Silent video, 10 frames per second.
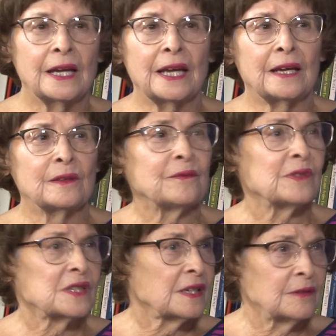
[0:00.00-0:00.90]
and the
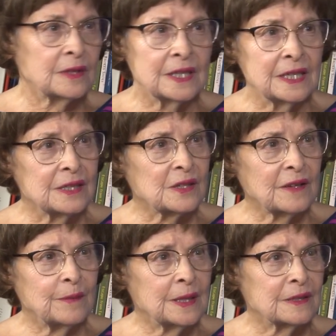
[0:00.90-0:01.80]
facilities
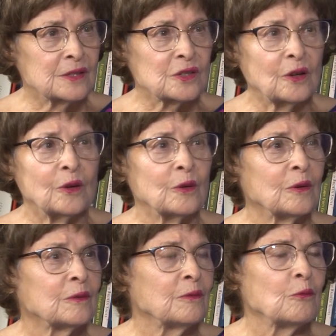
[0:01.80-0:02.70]
have been so